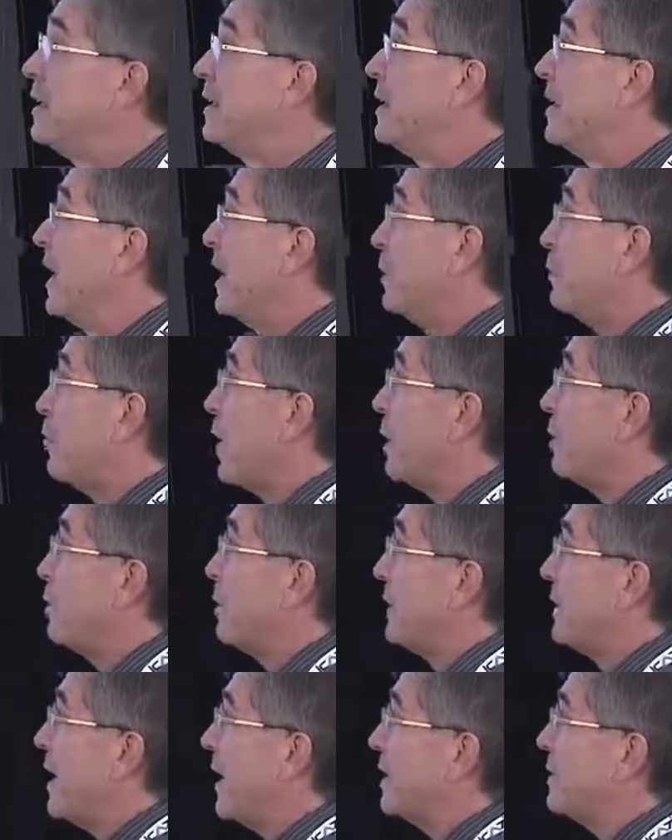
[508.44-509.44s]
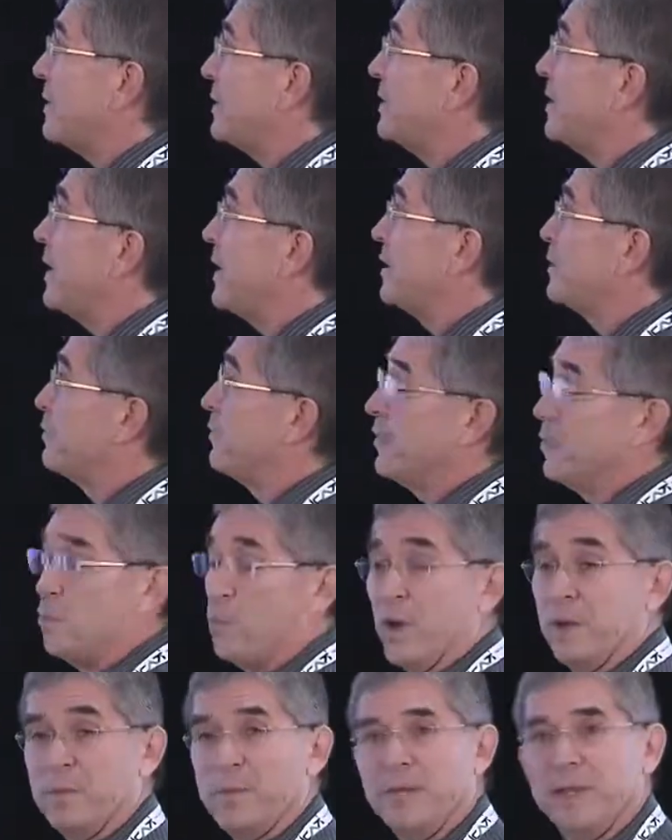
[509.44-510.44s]
And the problem with that is it takes from
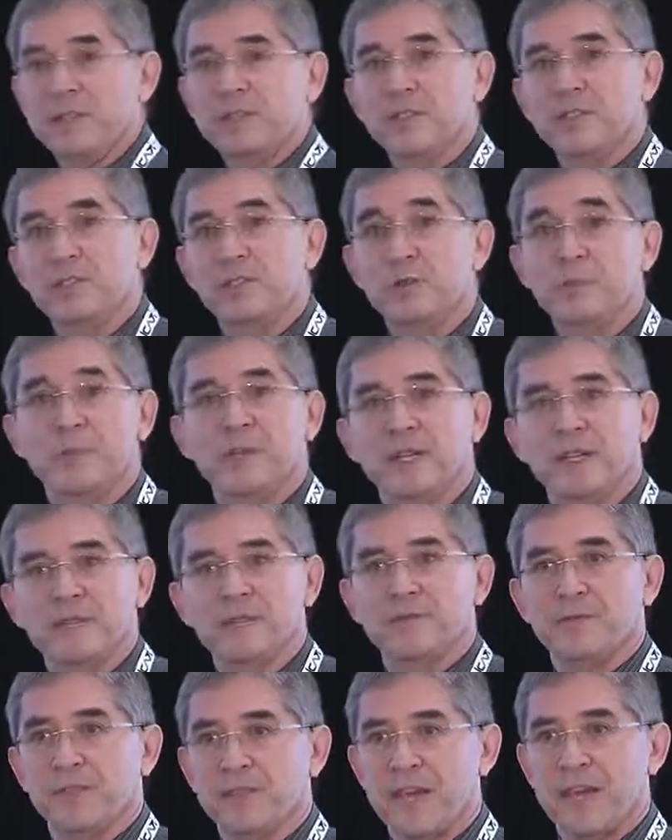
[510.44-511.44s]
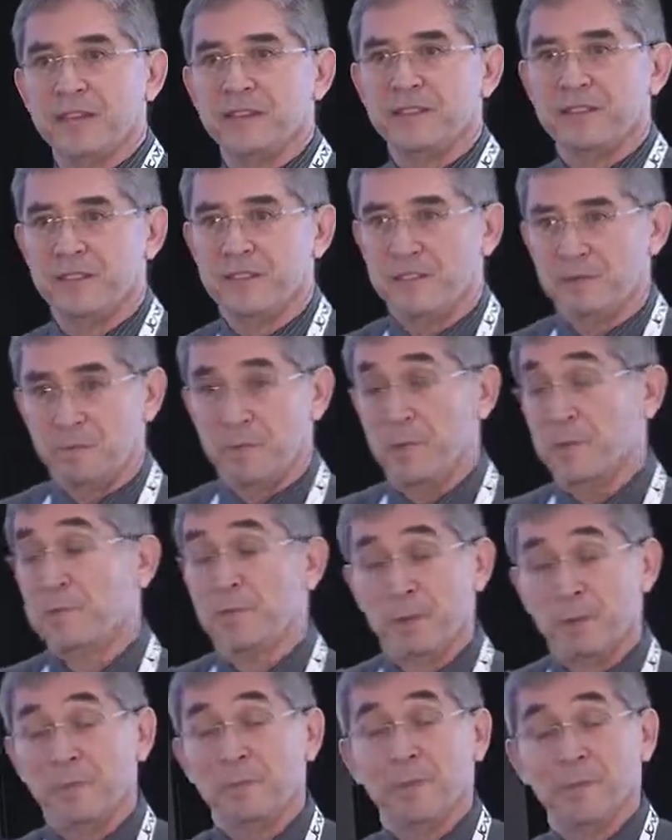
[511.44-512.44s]
1 minute to 2 minutes for that
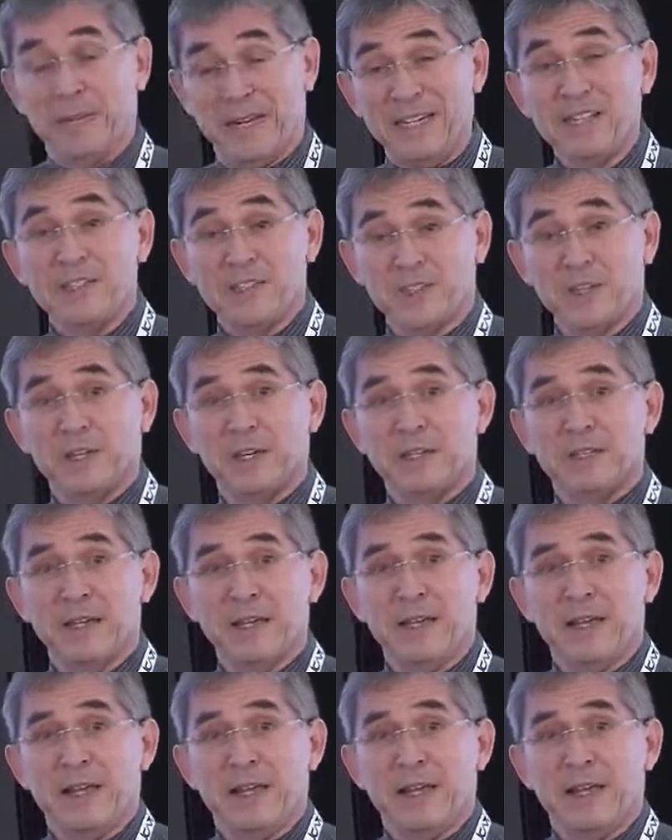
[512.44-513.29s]
per insert.